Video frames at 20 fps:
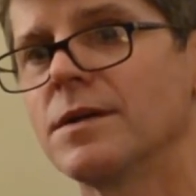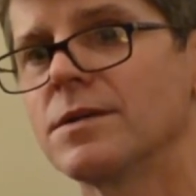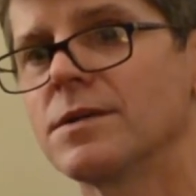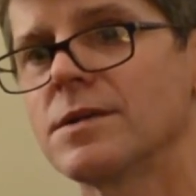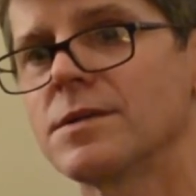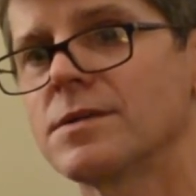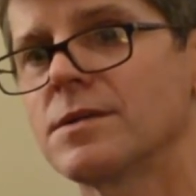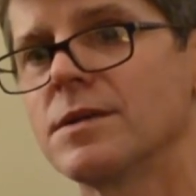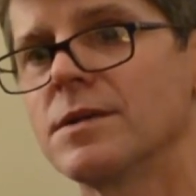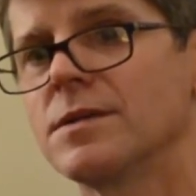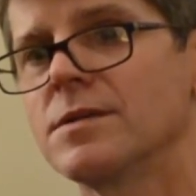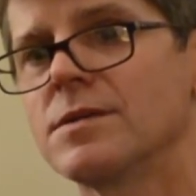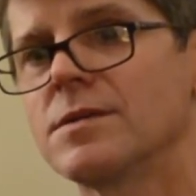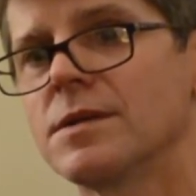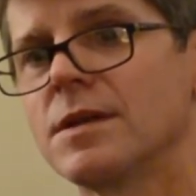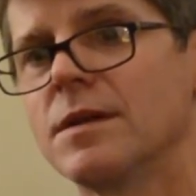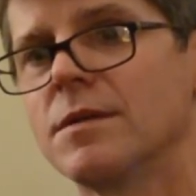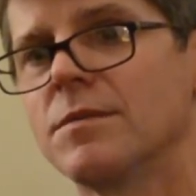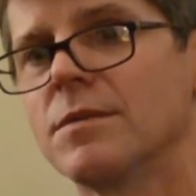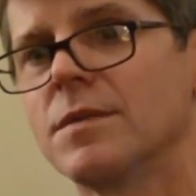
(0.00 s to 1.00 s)
just didn't
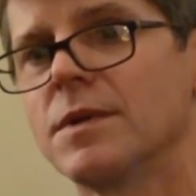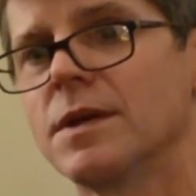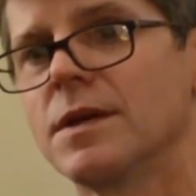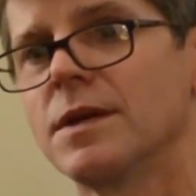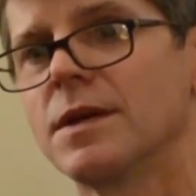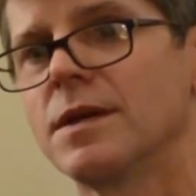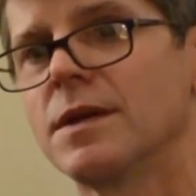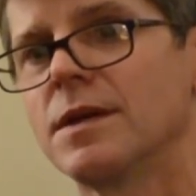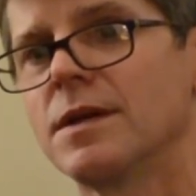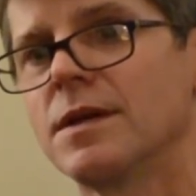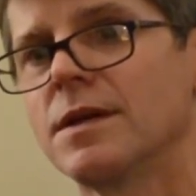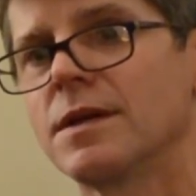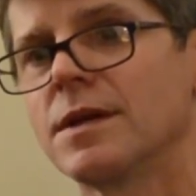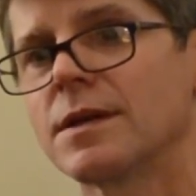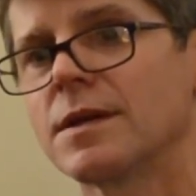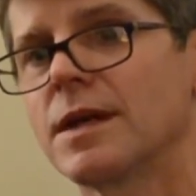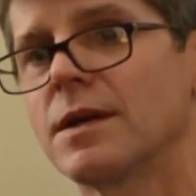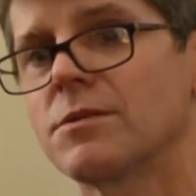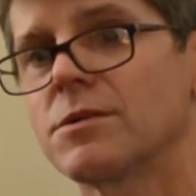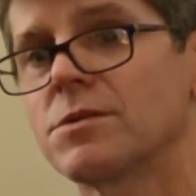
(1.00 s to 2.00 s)
seem
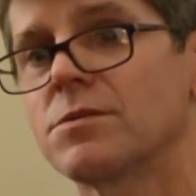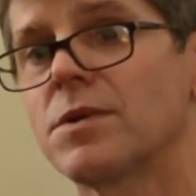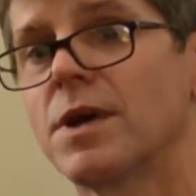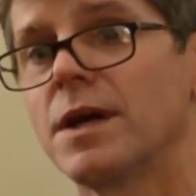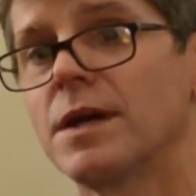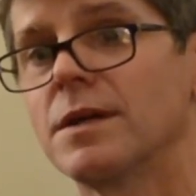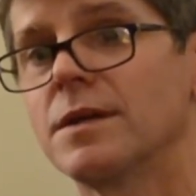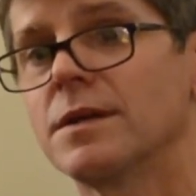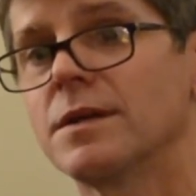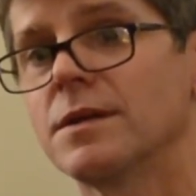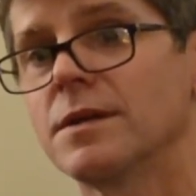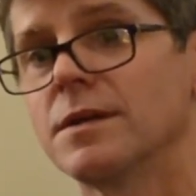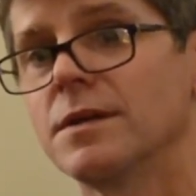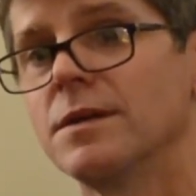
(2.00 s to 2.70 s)
like that was right.